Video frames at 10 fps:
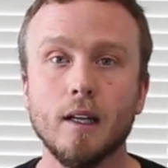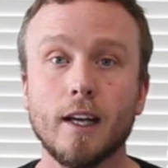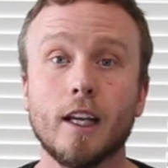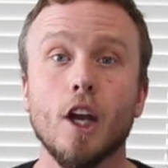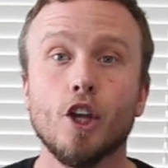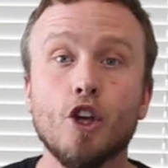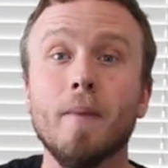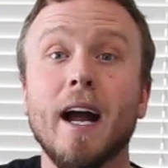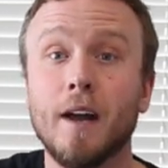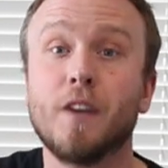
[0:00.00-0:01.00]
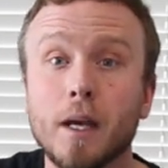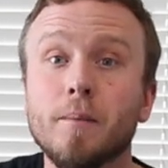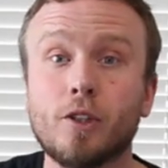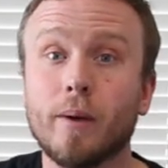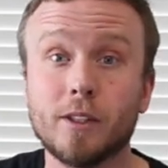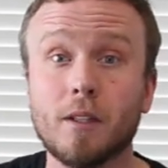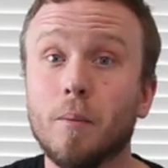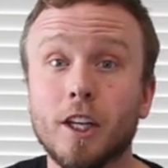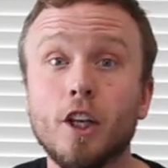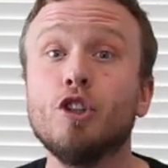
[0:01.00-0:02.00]
Like, you might have chemistry with
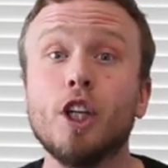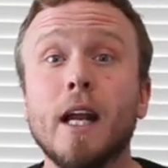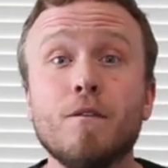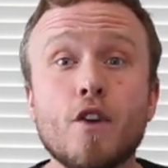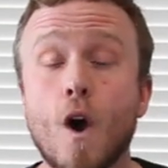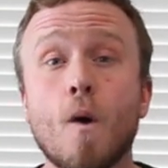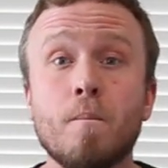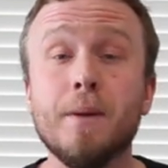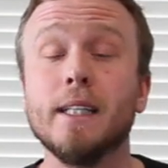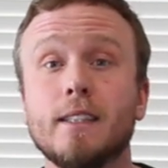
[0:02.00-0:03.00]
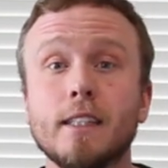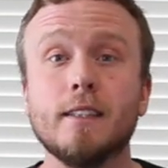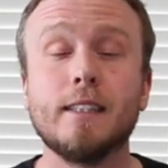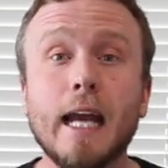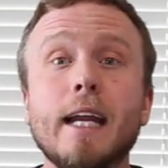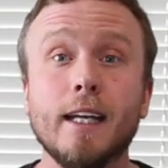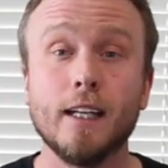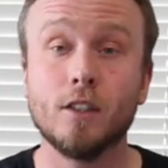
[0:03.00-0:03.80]
someone that you should have no business dating.